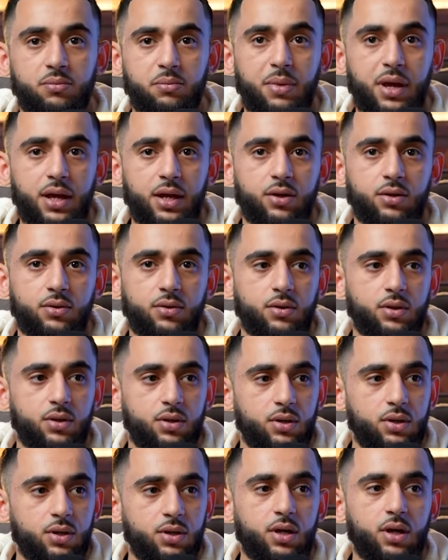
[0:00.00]
main... Inflation,
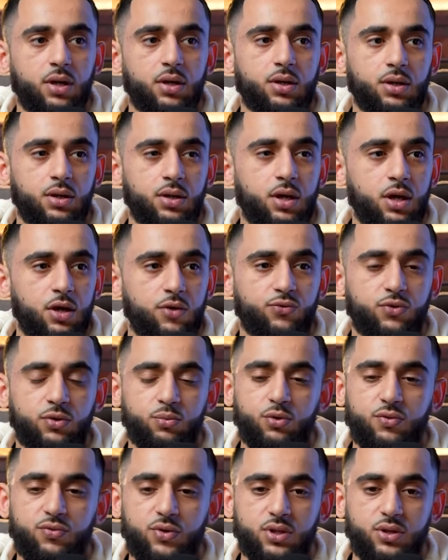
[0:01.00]
stuff like that. Yeah, if we
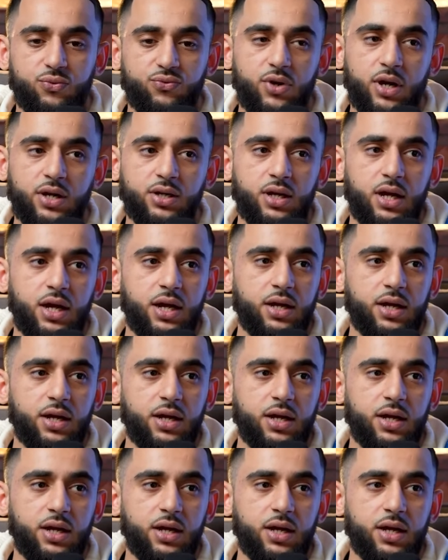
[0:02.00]
move on the front